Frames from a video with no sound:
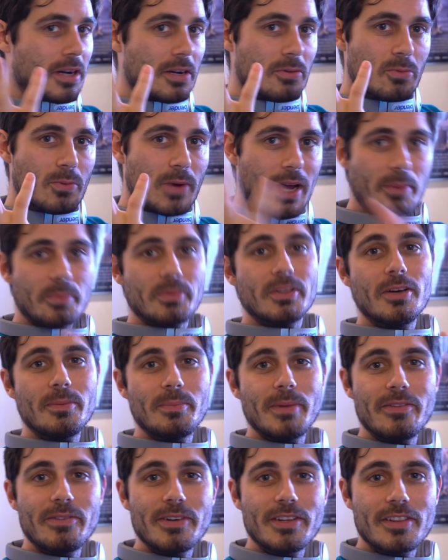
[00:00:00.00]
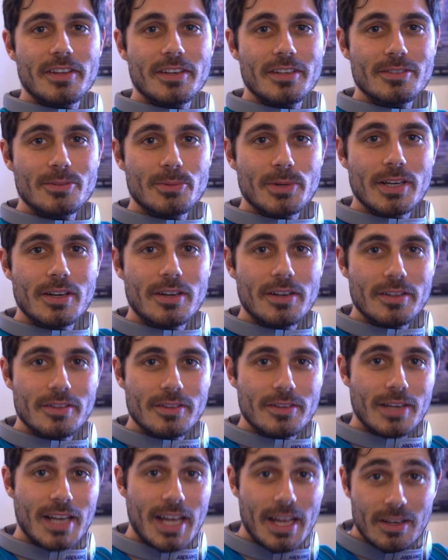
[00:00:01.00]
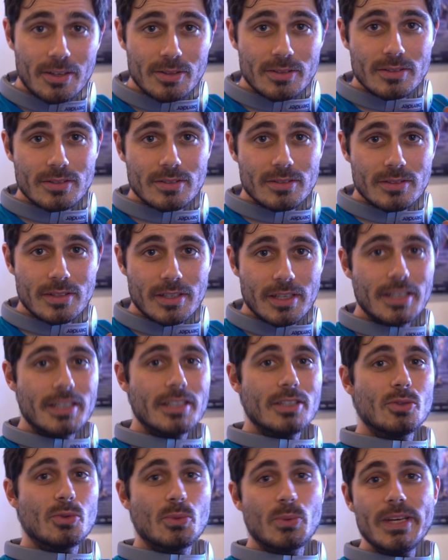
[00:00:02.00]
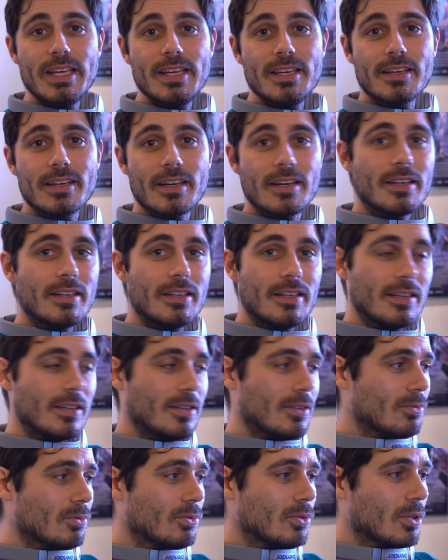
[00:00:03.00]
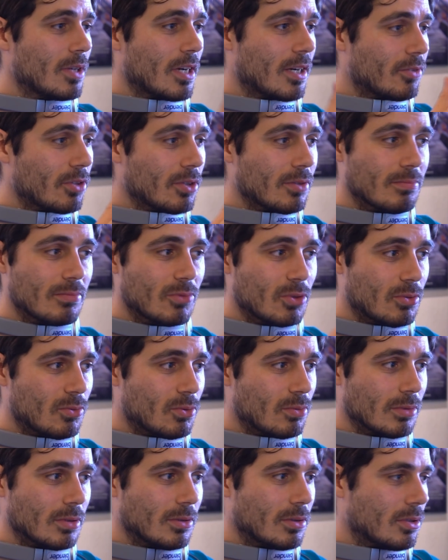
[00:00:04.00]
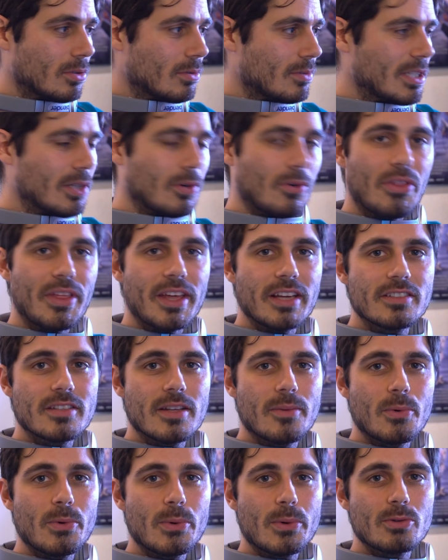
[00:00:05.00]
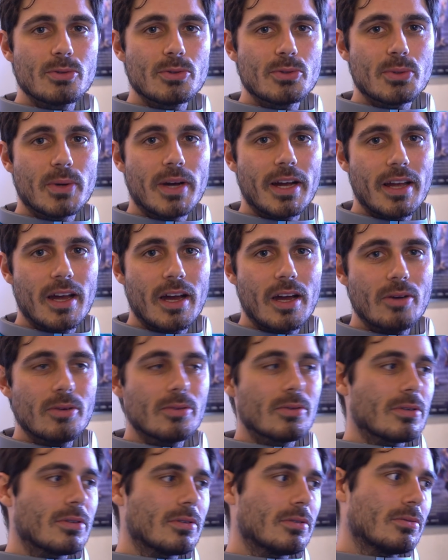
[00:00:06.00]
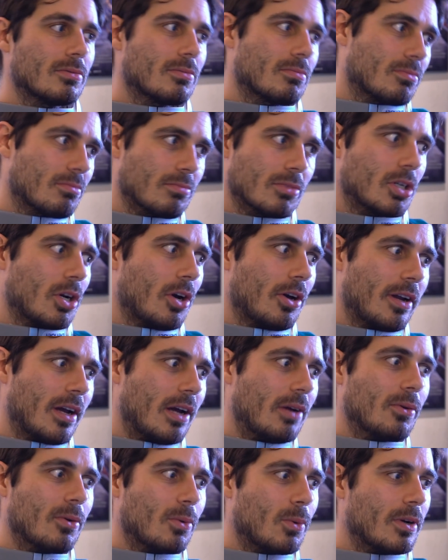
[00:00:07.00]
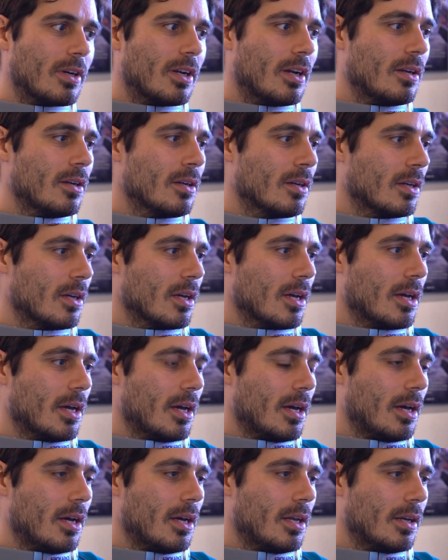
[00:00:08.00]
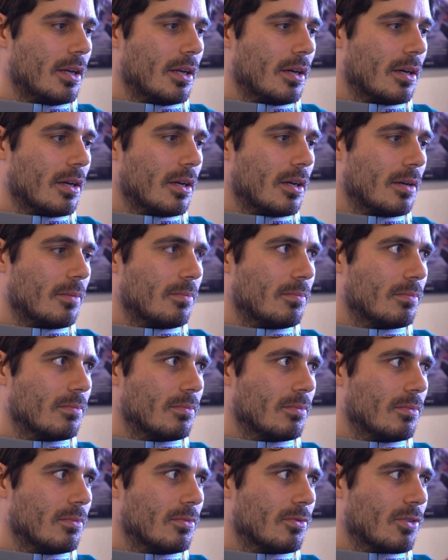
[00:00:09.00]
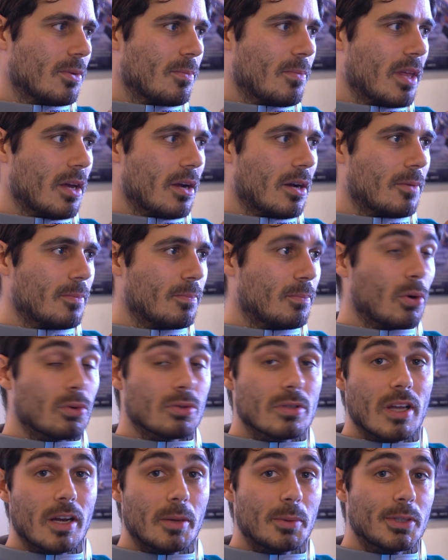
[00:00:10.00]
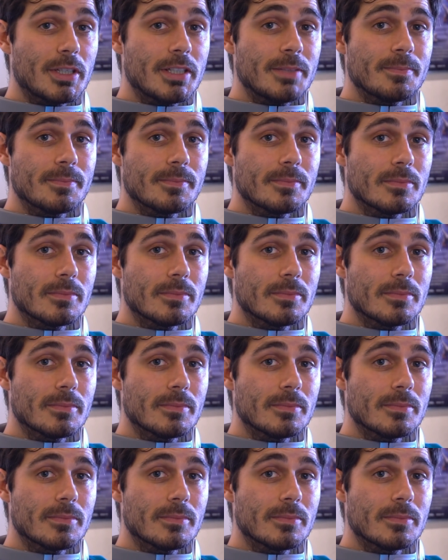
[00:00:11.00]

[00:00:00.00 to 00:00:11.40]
I wrapped up everything regarding the layout, any tweak, any whatever, little things that we wanted to try out or cut out or whatnot. And from there, post library.